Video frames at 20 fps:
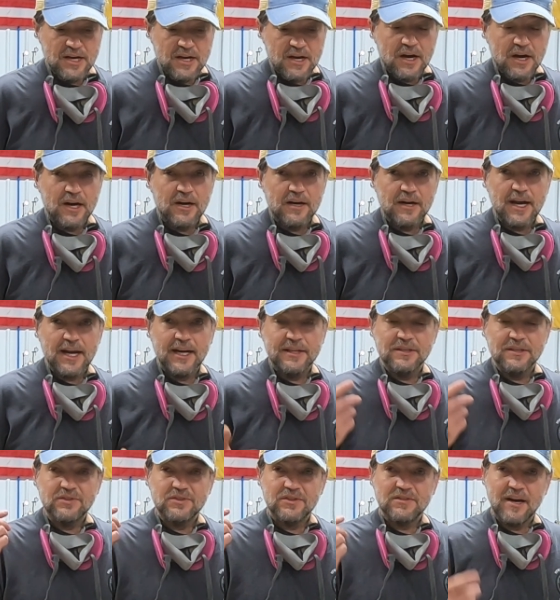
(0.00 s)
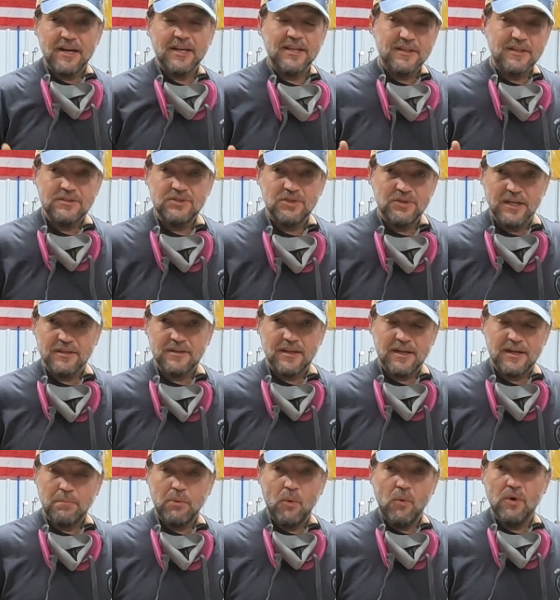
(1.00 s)
Uh, and the second that you get
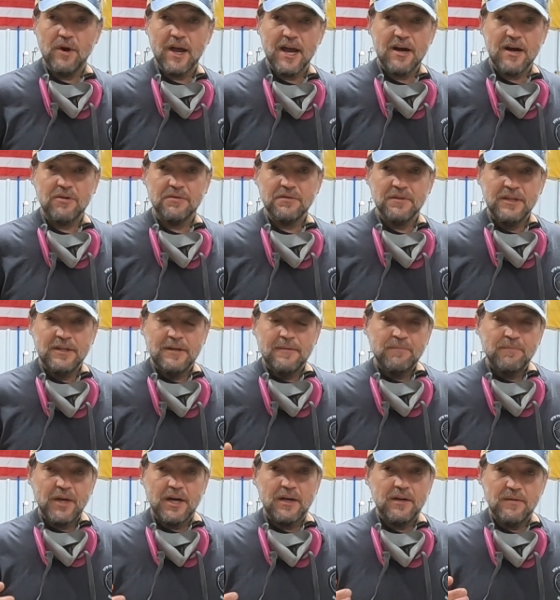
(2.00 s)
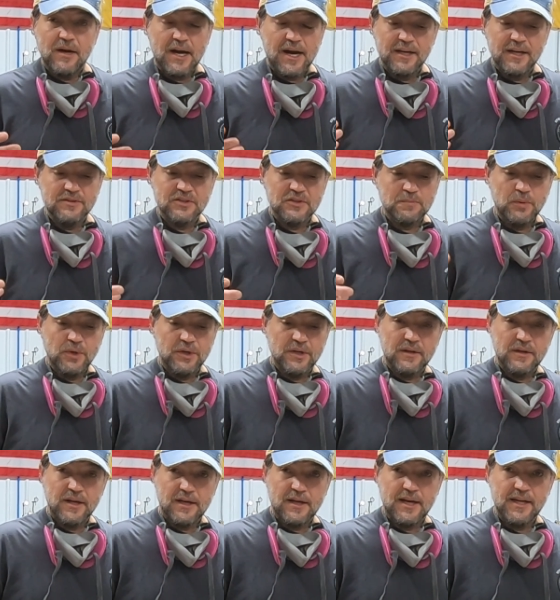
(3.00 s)
that poured out, I, I just
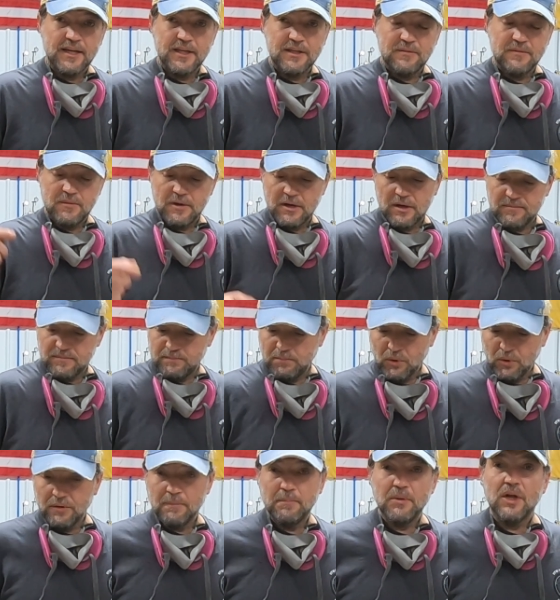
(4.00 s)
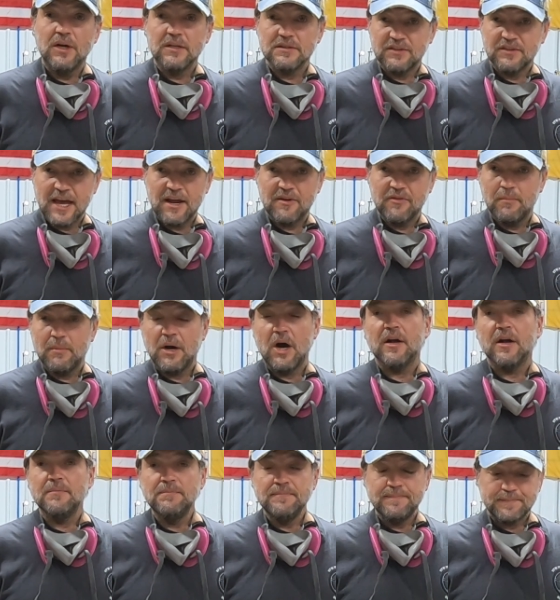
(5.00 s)
put a, uh, pull the plugs out of the
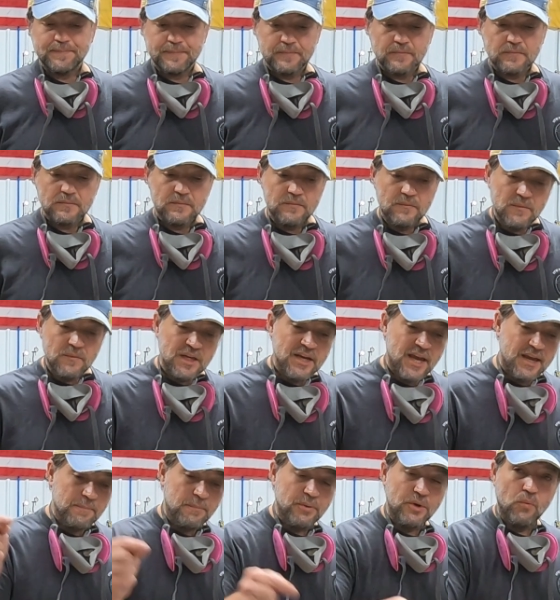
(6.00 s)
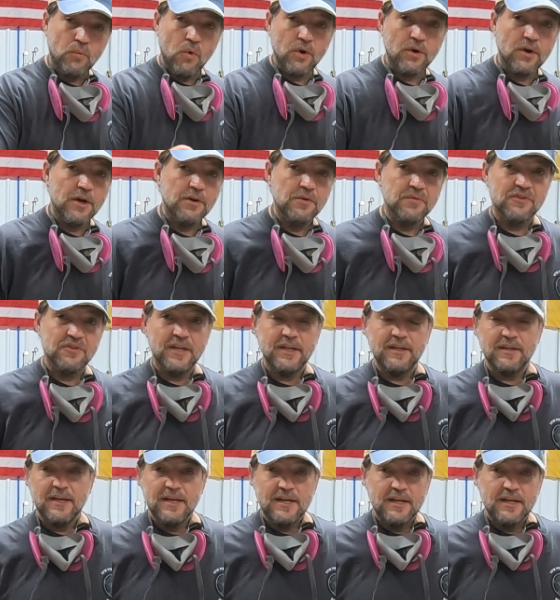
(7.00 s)
bottom and put a water hose in it,